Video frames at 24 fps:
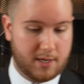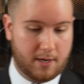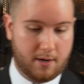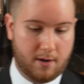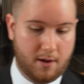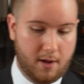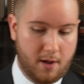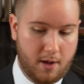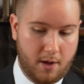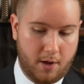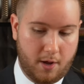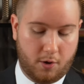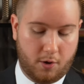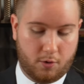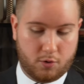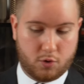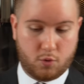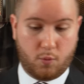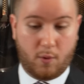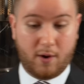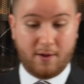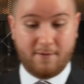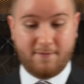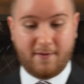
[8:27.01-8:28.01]
And
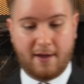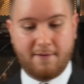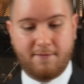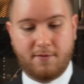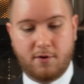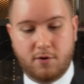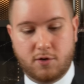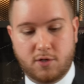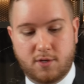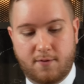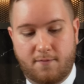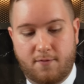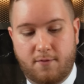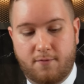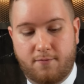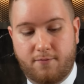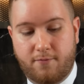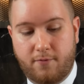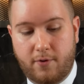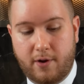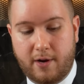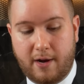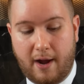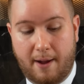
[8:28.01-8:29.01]
25 years of the
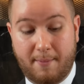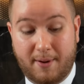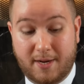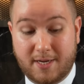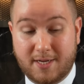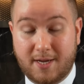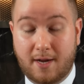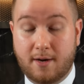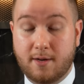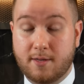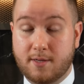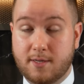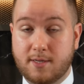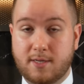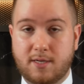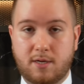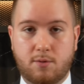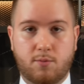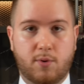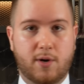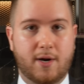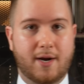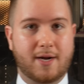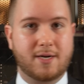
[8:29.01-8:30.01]
Freak, I'm excited to see
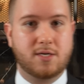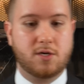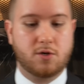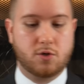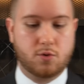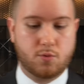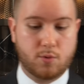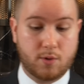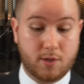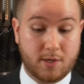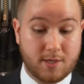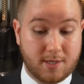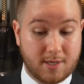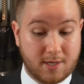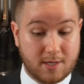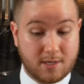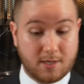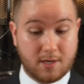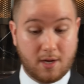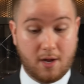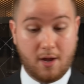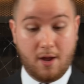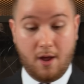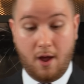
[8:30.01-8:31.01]
what next year's releases